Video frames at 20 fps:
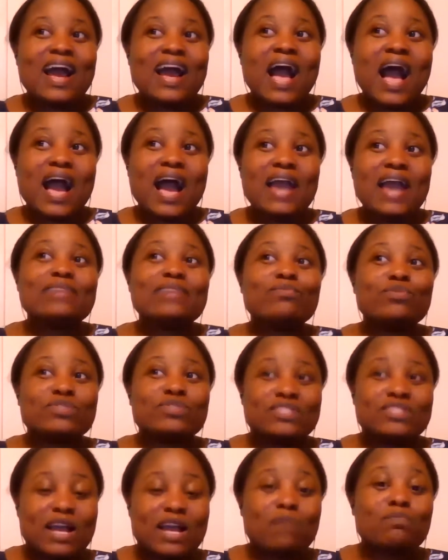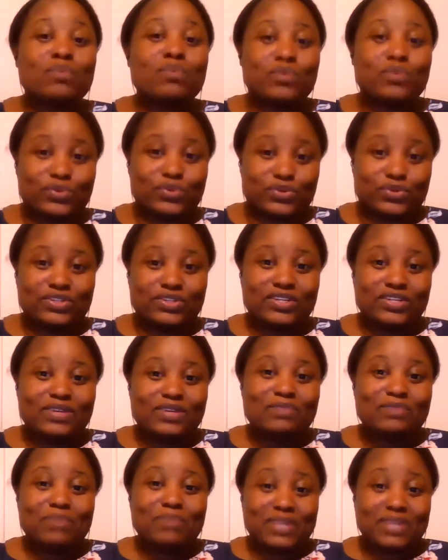I was not born
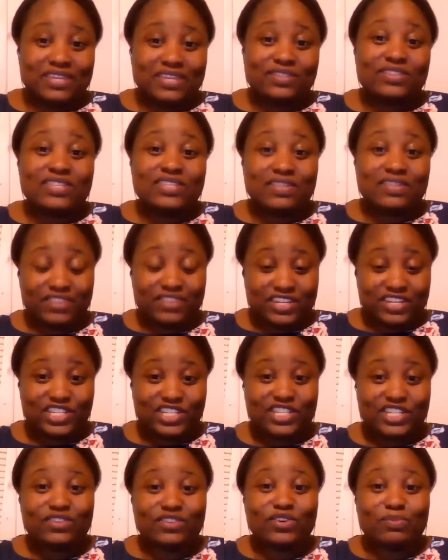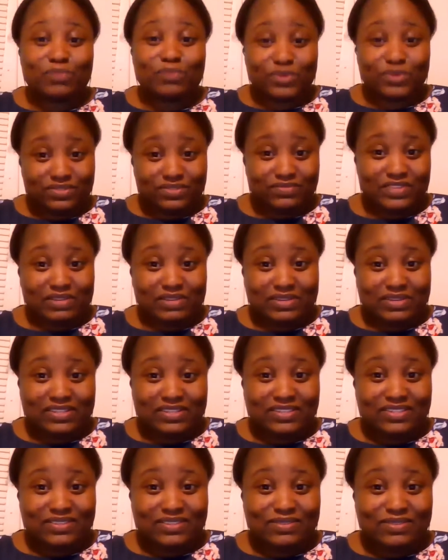being the definition of
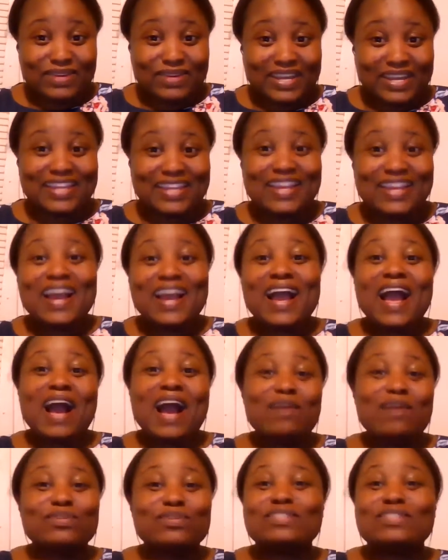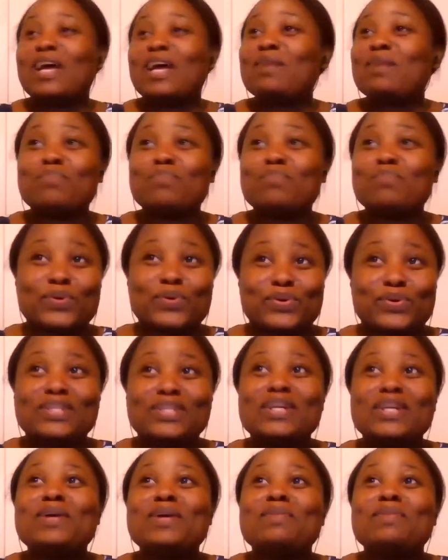perseverance, right? I was not
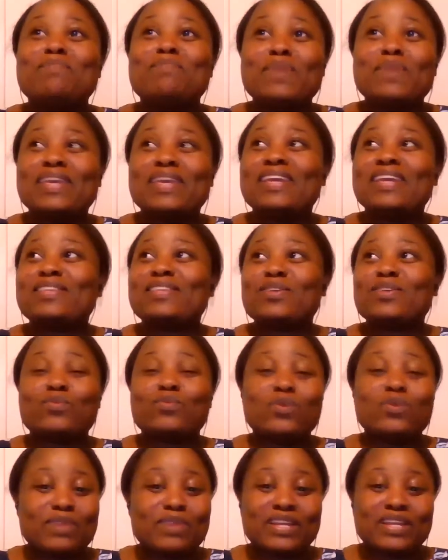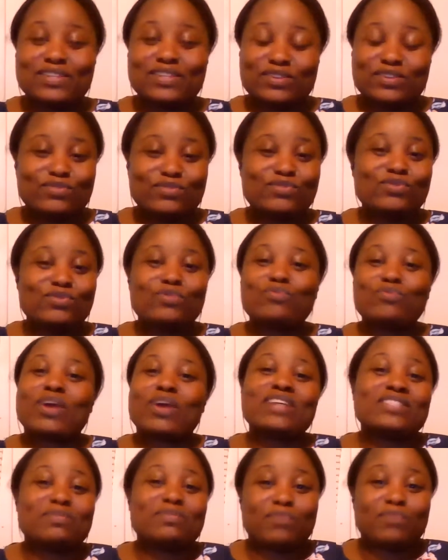born being the woman, who
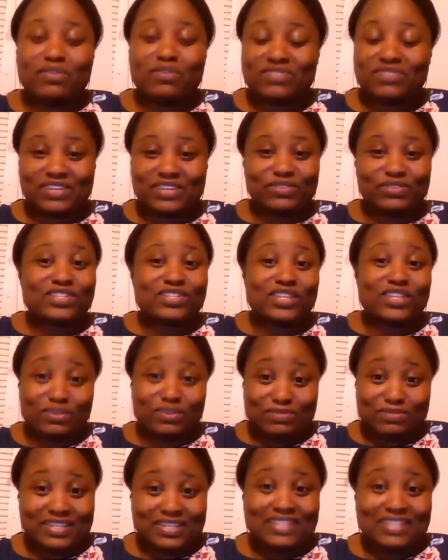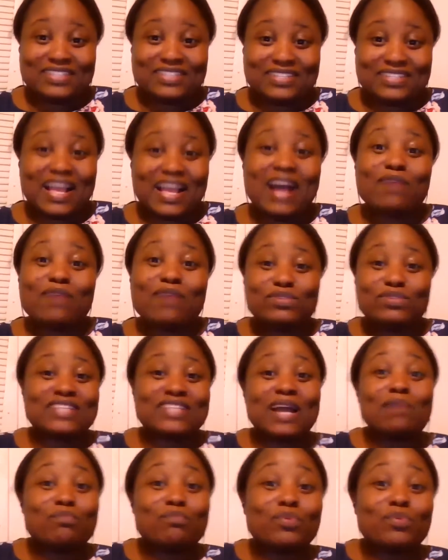rises above circumstances. I was
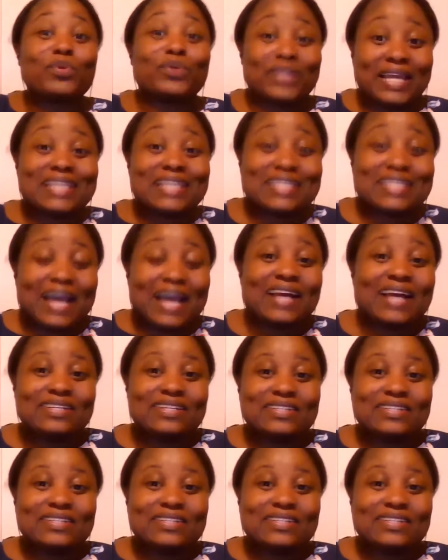not born like that.